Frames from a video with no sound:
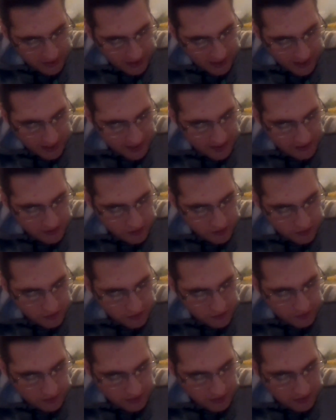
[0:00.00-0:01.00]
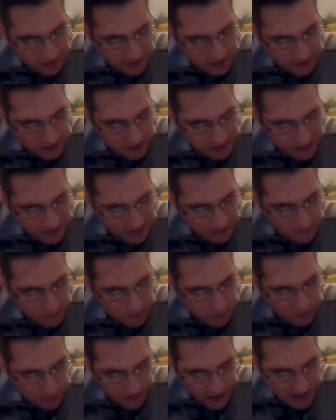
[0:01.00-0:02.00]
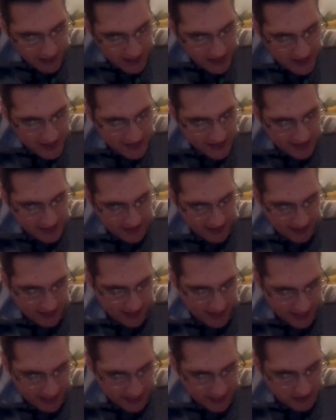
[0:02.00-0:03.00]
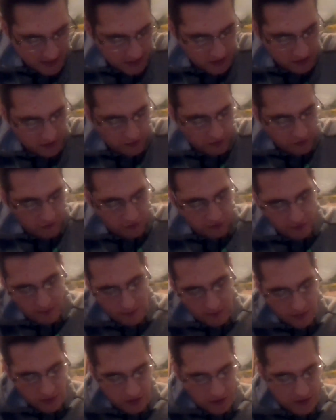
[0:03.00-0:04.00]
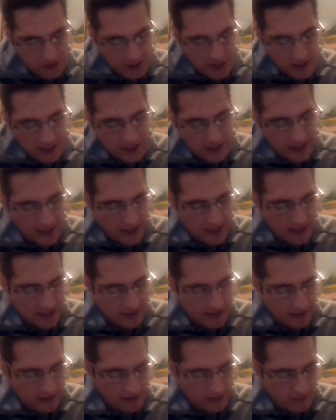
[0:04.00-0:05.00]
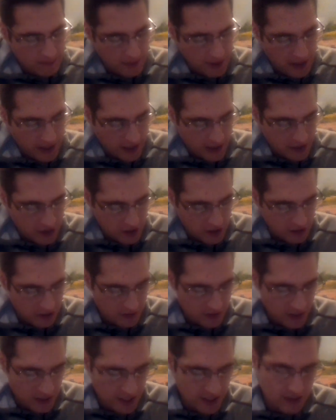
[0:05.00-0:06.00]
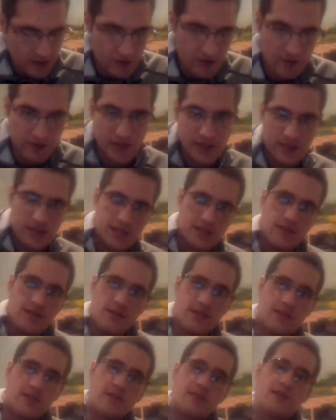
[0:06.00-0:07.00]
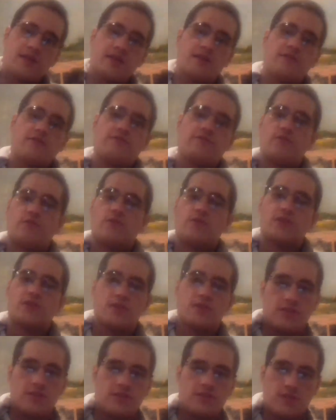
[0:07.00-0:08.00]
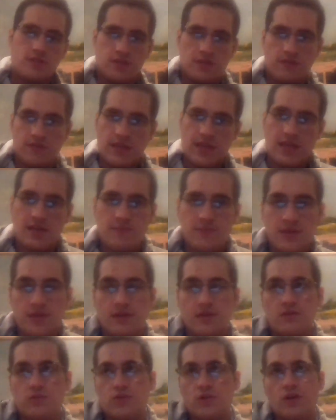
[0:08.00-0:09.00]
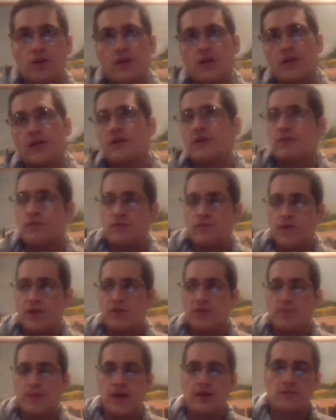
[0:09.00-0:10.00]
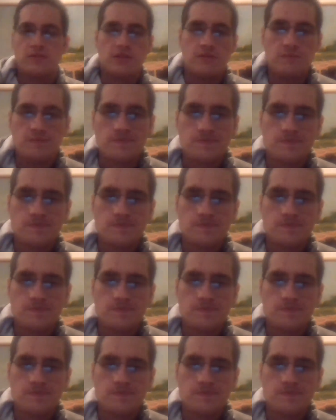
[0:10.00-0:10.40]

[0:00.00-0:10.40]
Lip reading: and to underline, pray and ask for mercy and compassion. Okay, so they hear that the forces of the enemy are drawing around about them.